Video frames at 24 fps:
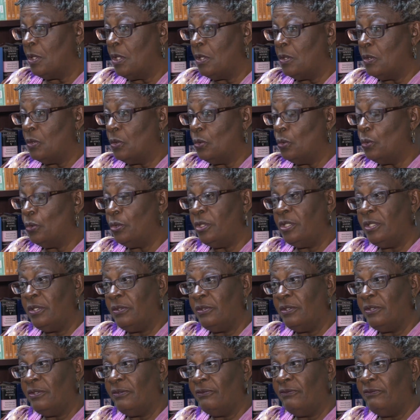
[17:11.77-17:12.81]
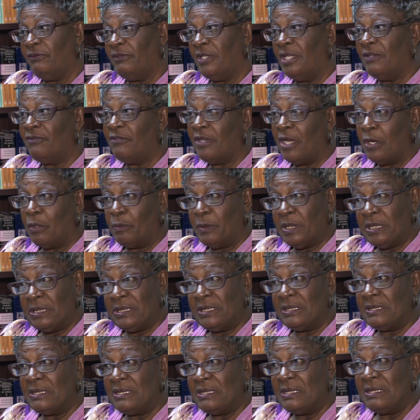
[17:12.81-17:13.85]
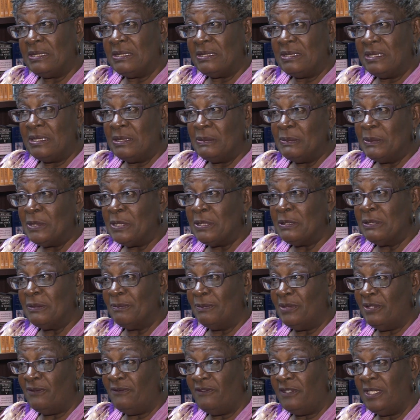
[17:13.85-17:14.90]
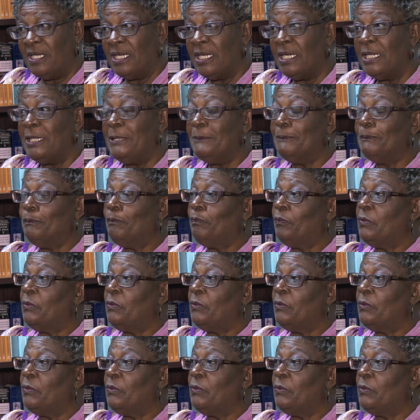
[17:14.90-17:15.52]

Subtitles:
owner of Environmental Systems, EVI,